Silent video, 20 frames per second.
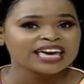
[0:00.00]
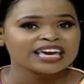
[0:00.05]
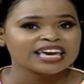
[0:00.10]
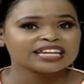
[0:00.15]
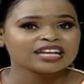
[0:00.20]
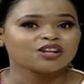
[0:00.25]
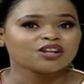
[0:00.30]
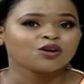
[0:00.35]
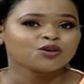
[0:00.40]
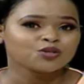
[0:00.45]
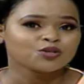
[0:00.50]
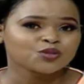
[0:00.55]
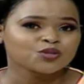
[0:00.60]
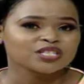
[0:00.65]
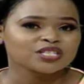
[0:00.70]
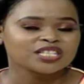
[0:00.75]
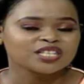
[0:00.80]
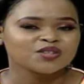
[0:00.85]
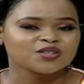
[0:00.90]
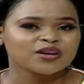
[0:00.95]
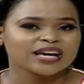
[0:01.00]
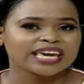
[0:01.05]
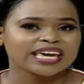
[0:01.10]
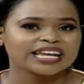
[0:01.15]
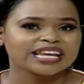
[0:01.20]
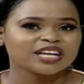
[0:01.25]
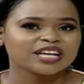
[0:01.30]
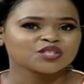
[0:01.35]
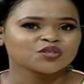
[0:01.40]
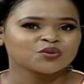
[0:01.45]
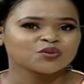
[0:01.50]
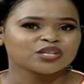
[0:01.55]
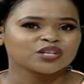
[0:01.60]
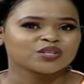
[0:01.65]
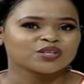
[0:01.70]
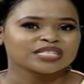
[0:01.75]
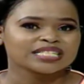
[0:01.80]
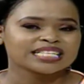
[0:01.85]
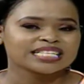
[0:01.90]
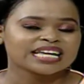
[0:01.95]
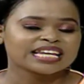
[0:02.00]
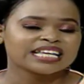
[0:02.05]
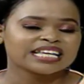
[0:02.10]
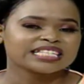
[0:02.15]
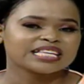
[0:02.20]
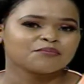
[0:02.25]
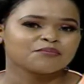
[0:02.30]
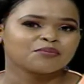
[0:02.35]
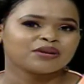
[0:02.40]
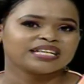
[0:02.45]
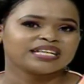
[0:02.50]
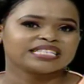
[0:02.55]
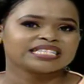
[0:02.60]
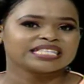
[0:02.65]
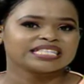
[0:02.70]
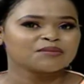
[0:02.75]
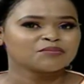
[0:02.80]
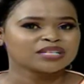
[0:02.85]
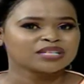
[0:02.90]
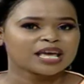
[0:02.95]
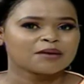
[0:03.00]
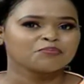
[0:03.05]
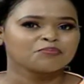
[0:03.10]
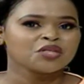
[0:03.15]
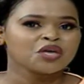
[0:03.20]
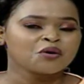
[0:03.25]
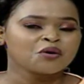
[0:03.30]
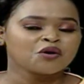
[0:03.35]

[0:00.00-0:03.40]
and I'll also see you again next week on Sunday, same place, same time,